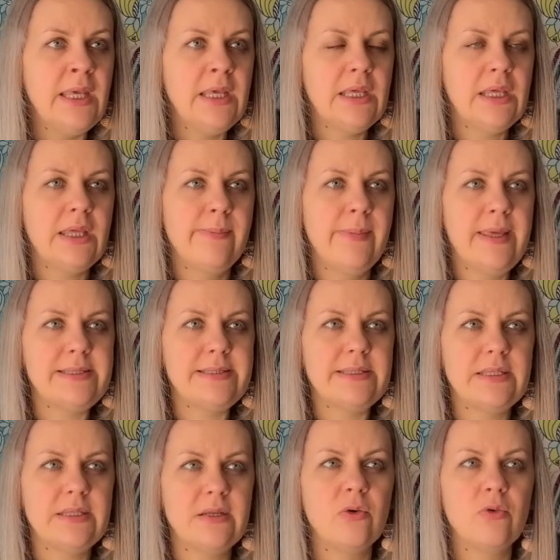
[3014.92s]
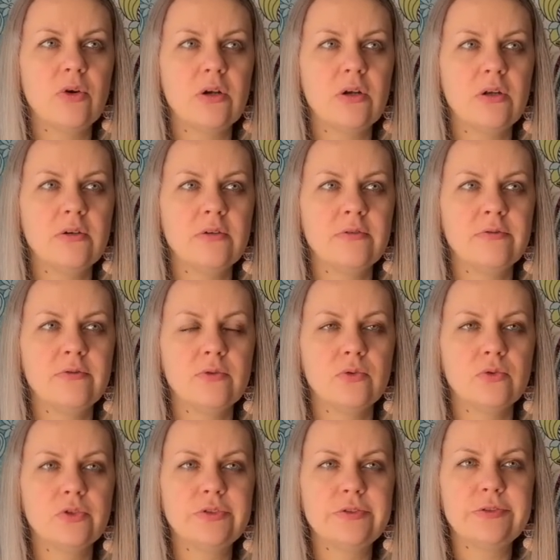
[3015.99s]
he makes it in our
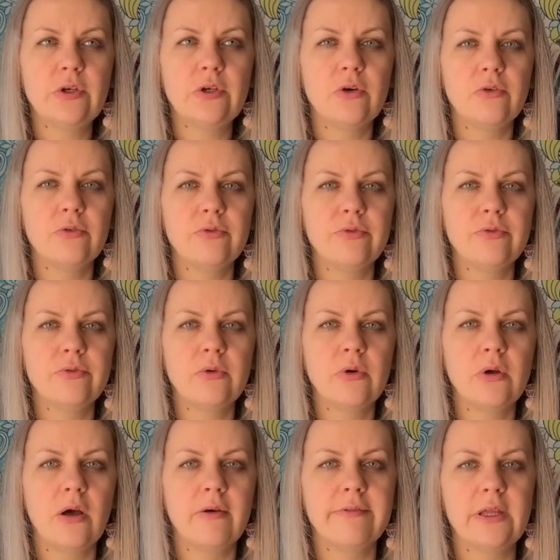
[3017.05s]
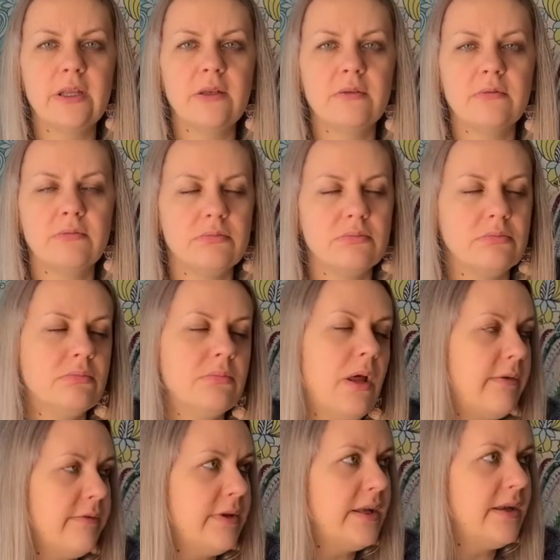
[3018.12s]
wood stove, oven
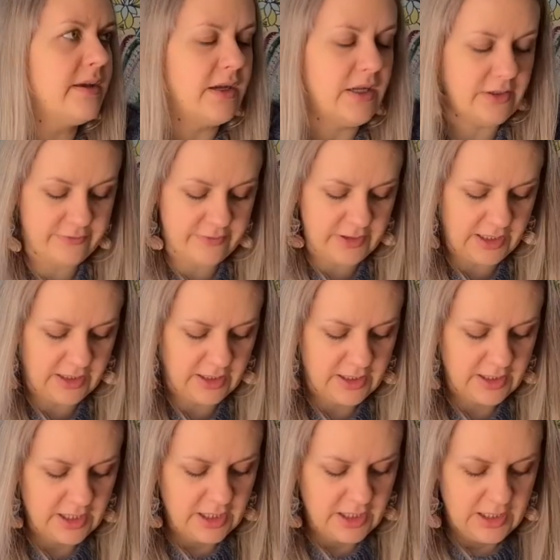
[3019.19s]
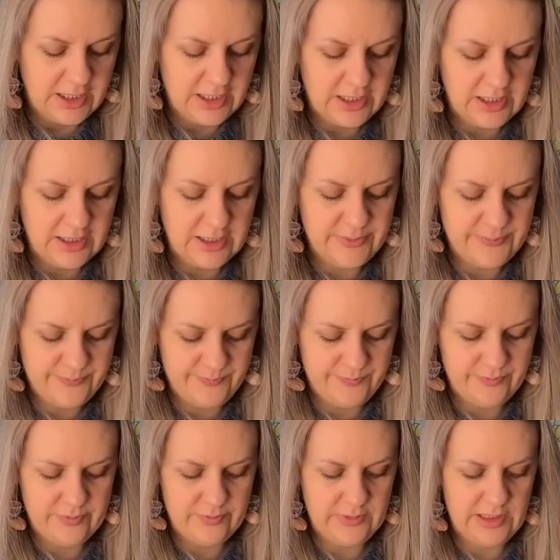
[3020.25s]
kind of thing.
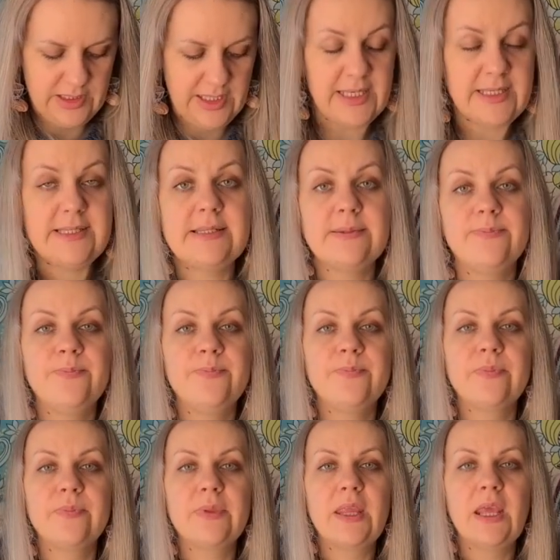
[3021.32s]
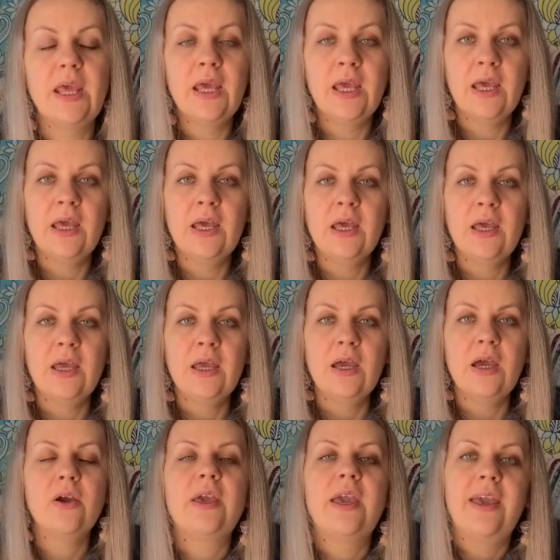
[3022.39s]
Yes.
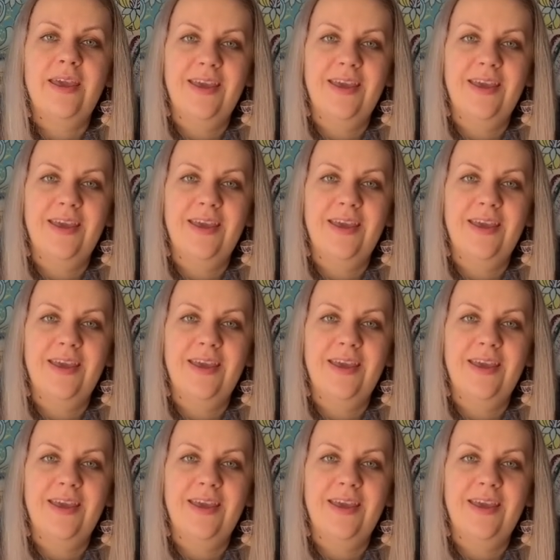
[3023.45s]
Okay.